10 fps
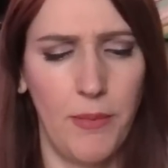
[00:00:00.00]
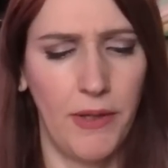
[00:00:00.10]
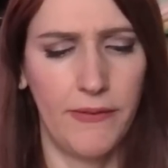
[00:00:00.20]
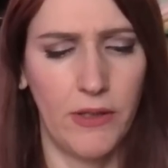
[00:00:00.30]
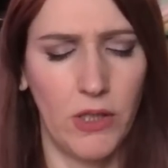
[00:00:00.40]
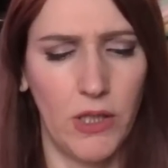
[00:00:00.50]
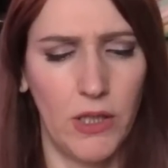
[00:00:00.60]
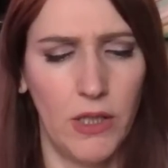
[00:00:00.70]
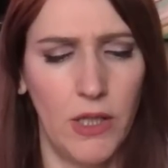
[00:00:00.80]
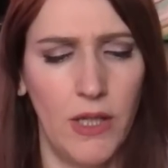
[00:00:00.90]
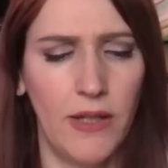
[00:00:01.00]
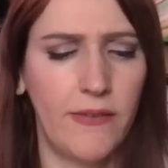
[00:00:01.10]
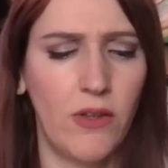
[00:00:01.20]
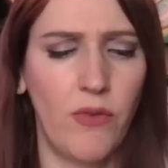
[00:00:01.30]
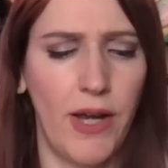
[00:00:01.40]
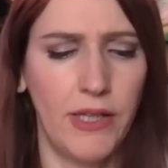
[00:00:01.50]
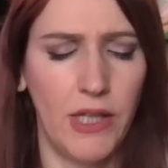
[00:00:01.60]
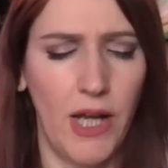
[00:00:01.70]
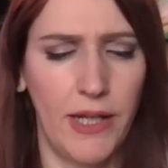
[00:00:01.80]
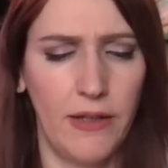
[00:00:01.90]
basically, that's
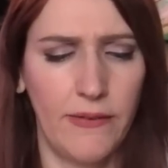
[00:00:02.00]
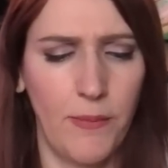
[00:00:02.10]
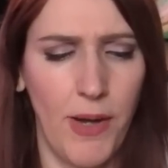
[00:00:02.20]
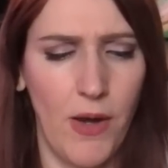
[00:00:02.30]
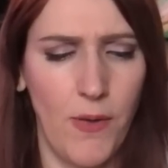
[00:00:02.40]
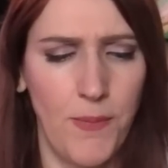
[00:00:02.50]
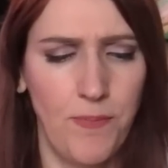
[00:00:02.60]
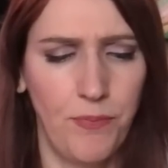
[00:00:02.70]
divinely guided somehow.